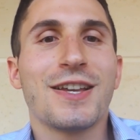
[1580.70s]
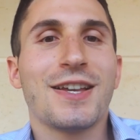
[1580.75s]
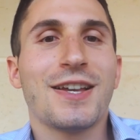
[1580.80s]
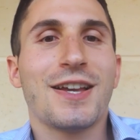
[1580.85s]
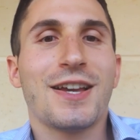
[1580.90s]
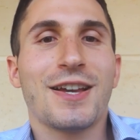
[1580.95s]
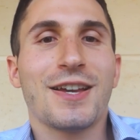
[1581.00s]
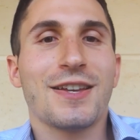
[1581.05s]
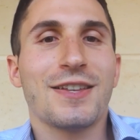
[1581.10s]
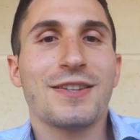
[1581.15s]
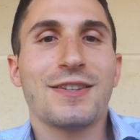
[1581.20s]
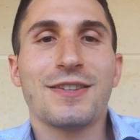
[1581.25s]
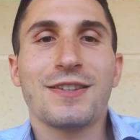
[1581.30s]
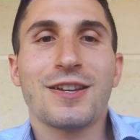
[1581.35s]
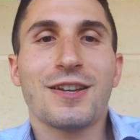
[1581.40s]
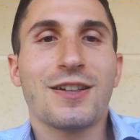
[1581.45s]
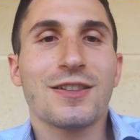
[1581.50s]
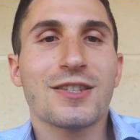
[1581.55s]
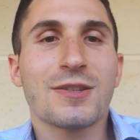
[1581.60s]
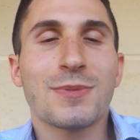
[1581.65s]
and
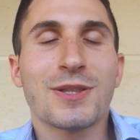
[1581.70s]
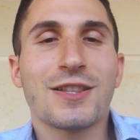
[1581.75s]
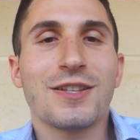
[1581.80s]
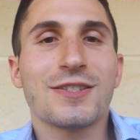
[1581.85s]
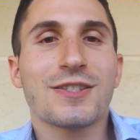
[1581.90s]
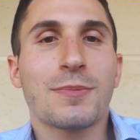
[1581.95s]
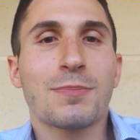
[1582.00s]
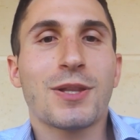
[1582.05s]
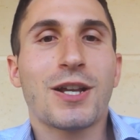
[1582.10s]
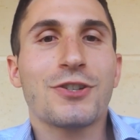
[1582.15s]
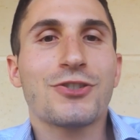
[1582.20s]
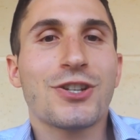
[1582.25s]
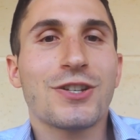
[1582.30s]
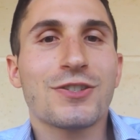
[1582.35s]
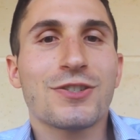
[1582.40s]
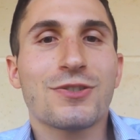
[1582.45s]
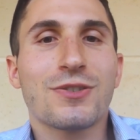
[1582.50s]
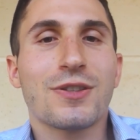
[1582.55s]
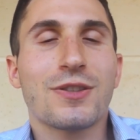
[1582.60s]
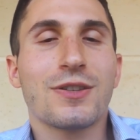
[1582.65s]
ultimately supply
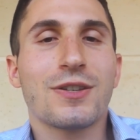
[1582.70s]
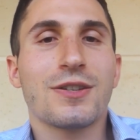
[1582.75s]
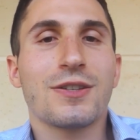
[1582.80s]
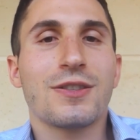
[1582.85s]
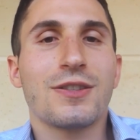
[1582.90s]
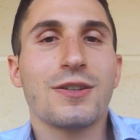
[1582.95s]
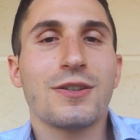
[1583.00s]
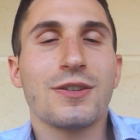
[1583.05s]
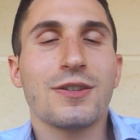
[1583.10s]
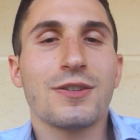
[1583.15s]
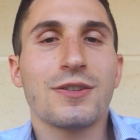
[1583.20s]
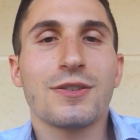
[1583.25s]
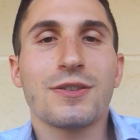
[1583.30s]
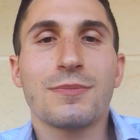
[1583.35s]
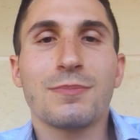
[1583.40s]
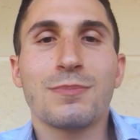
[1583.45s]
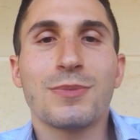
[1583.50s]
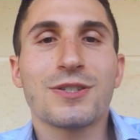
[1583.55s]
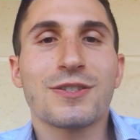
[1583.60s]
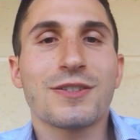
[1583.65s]
chains, the
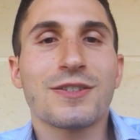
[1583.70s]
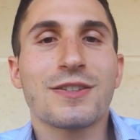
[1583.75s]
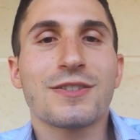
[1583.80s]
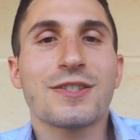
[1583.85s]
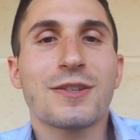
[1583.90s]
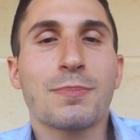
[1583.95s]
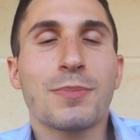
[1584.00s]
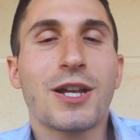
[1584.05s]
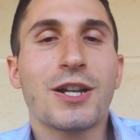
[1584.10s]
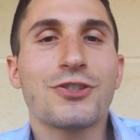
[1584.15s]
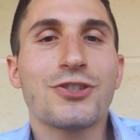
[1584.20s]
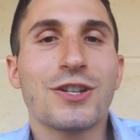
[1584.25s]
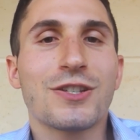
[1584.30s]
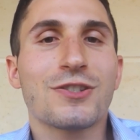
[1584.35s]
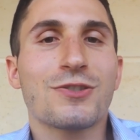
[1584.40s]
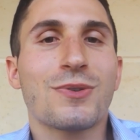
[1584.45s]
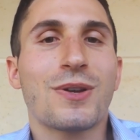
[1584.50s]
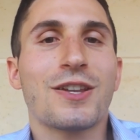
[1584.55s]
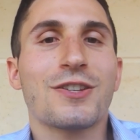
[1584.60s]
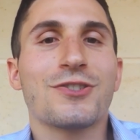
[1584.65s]
business's supply chain
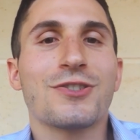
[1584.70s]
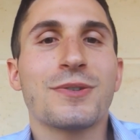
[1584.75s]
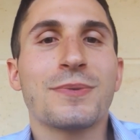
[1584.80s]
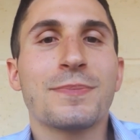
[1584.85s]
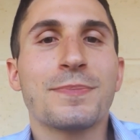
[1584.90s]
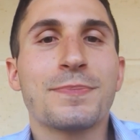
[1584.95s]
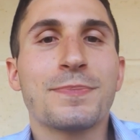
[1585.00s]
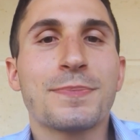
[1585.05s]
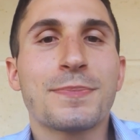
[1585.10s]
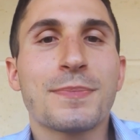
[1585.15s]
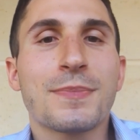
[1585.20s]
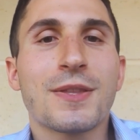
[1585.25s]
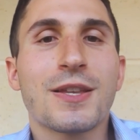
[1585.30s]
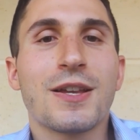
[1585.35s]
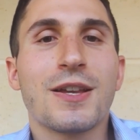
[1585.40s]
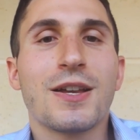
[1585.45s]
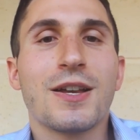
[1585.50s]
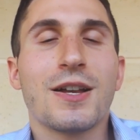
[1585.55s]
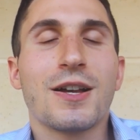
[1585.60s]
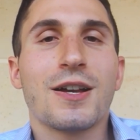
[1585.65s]
strategy.
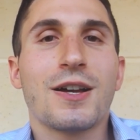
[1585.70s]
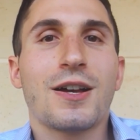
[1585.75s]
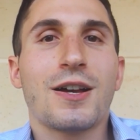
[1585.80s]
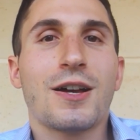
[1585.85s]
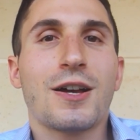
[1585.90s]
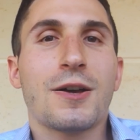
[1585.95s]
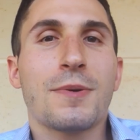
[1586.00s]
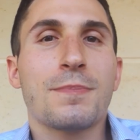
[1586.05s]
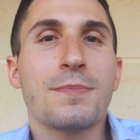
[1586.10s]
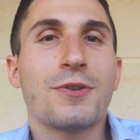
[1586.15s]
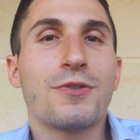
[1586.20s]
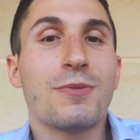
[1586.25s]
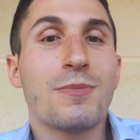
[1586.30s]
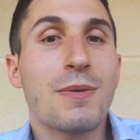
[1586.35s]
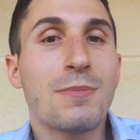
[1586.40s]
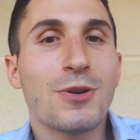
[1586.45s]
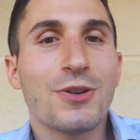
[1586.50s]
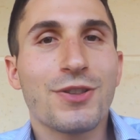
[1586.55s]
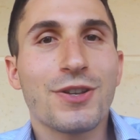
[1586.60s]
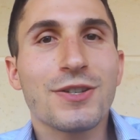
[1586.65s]

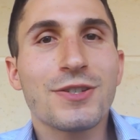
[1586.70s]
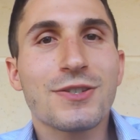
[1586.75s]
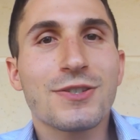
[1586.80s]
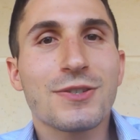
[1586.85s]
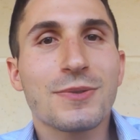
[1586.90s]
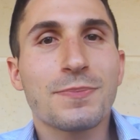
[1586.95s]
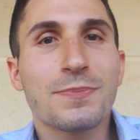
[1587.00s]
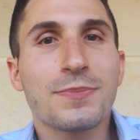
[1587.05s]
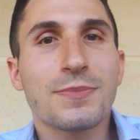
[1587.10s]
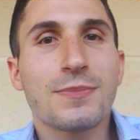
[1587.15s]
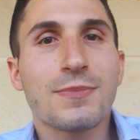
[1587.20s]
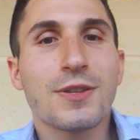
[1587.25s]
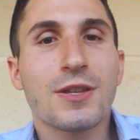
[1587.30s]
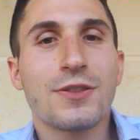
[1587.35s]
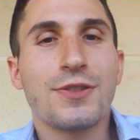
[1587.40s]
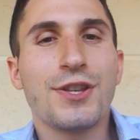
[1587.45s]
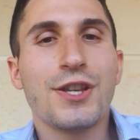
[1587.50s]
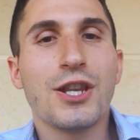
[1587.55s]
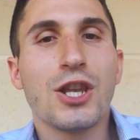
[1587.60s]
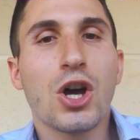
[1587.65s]
Remember this:
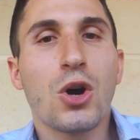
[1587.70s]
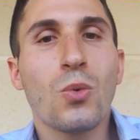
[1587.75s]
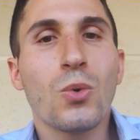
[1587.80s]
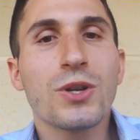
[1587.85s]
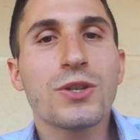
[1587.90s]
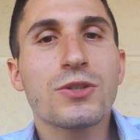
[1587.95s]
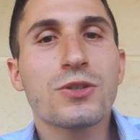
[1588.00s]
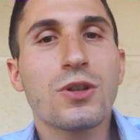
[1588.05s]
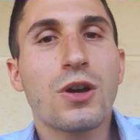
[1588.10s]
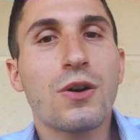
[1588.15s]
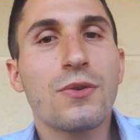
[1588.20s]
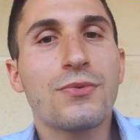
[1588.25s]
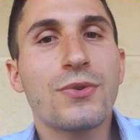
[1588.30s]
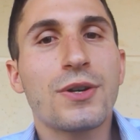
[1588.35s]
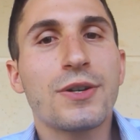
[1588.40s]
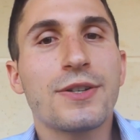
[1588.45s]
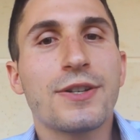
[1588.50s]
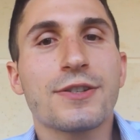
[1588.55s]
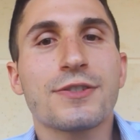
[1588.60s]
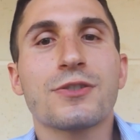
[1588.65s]
the lowest
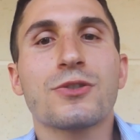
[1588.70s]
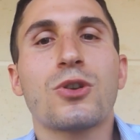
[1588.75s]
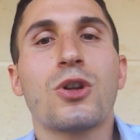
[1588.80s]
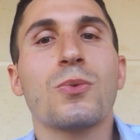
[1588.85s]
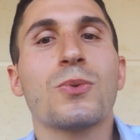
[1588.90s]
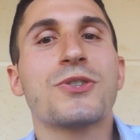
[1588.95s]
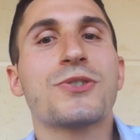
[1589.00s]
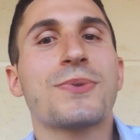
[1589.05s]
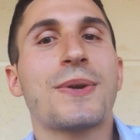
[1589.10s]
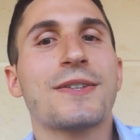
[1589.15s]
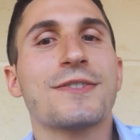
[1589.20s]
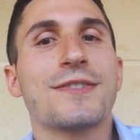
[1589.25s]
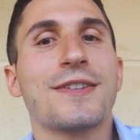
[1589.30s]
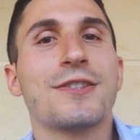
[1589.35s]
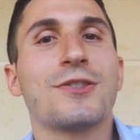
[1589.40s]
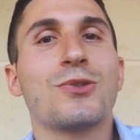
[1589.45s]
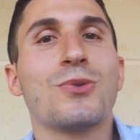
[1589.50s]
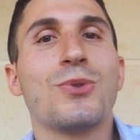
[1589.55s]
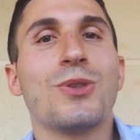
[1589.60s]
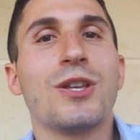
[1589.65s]
offer doesn't always
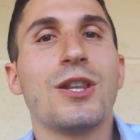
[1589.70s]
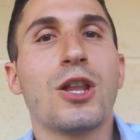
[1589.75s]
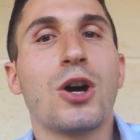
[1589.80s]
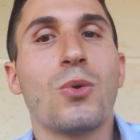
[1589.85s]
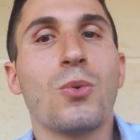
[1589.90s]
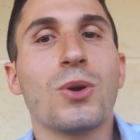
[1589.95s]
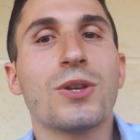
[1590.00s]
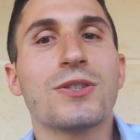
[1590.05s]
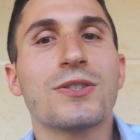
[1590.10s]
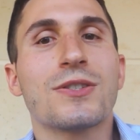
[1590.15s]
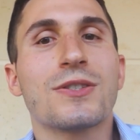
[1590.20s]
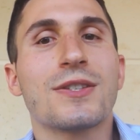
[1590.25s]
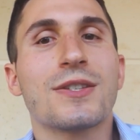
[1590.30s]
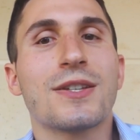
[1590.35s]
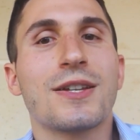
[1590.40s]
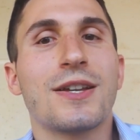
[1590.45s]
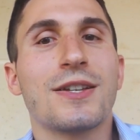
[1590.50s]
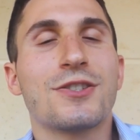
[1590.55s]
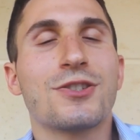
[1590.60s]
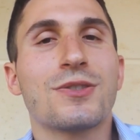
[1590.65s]
translate to the lowest
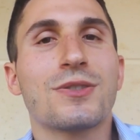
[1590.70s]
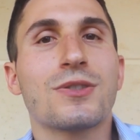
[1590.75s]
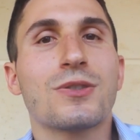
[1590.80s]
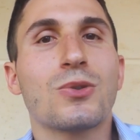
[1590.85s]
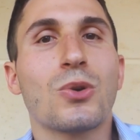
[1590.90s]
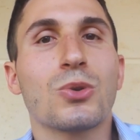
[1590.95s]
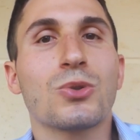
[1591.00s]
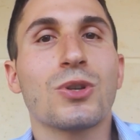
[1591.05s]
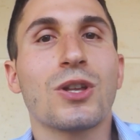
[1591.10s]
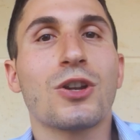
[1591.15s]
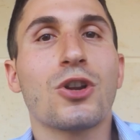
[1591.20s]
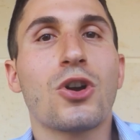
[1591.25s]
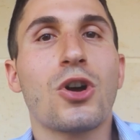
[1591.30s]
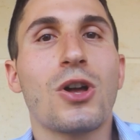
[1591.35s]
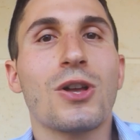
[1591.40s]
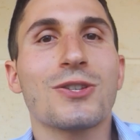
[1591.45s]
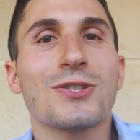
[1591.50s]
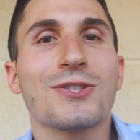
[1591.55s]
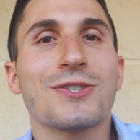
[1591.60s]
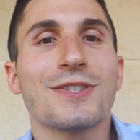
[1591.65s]
total
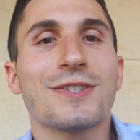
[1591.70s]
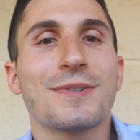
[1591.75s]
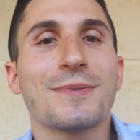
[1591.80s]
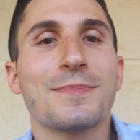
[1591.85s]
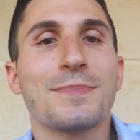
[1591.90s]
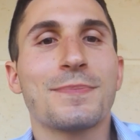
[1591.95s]
cost.